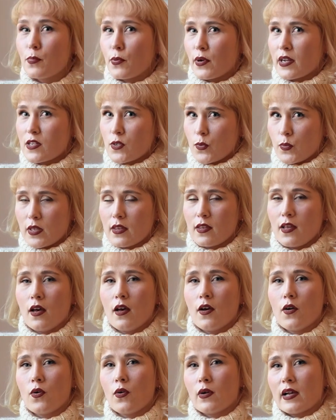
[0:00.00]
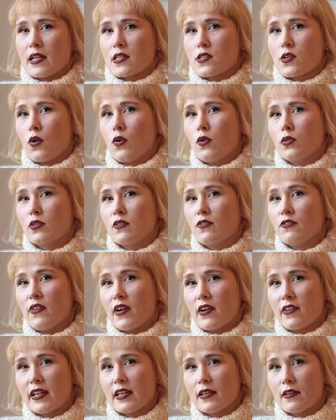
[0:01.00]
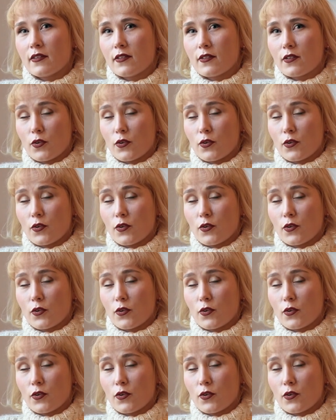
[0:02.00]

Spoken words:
brings with her or gets a hold of very